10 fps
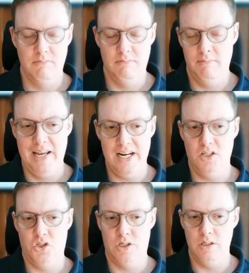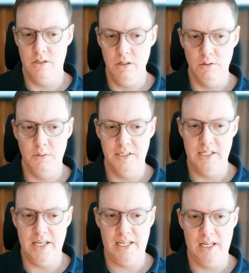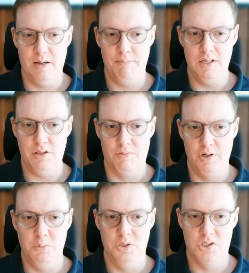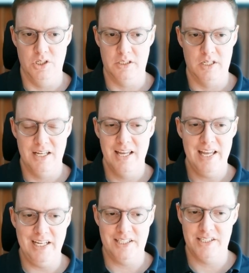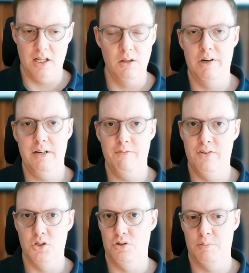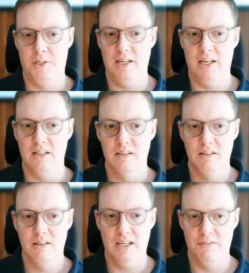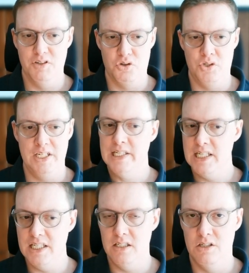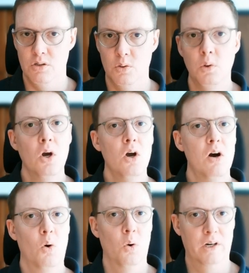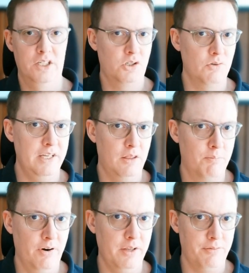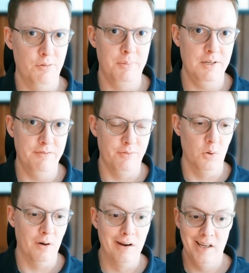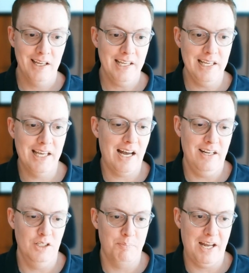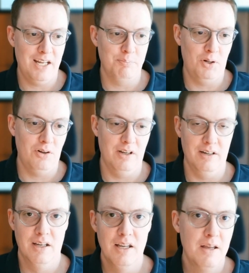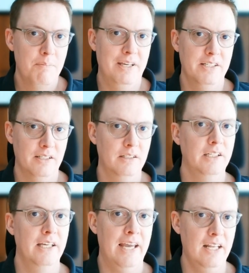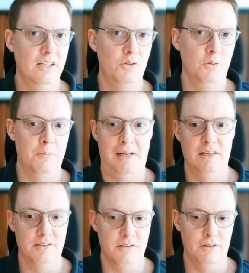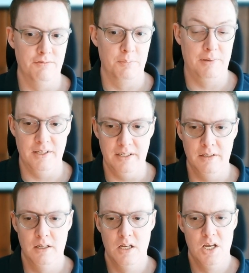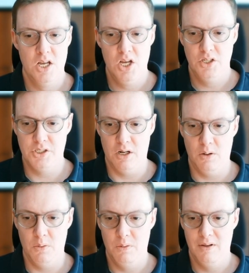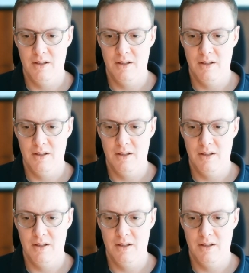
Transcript: managed to do in taking on b3 was just accelerate Fischer's plan. Okay, Fischer didn't need to orchestrate the breakthrough b4. He got his pass pawn basically handed to him on a silver plate. So